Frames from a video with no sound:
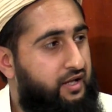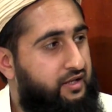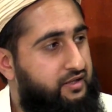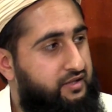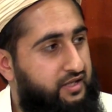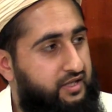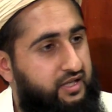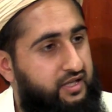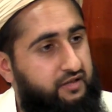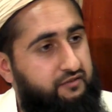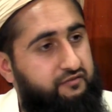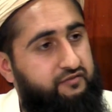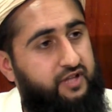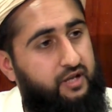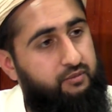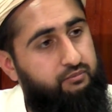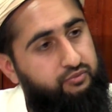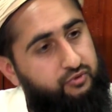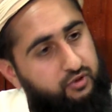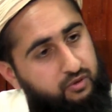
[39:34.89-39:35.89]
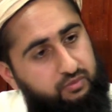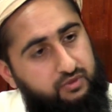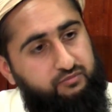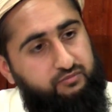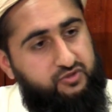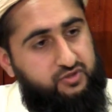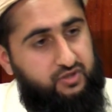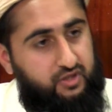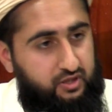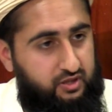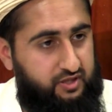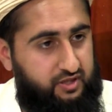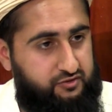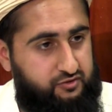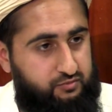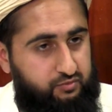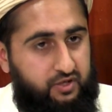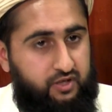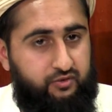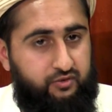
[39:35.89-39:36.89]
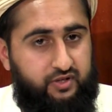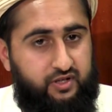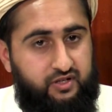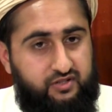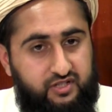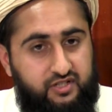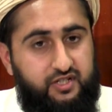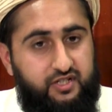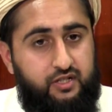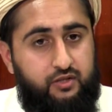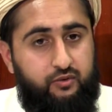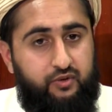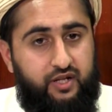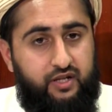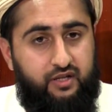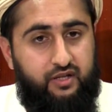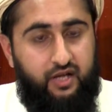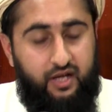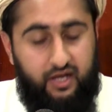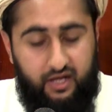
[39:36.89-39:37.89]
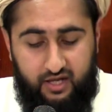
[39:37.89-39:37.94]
They gave them problems to Allah subhanahu wa ta'ala to deal with.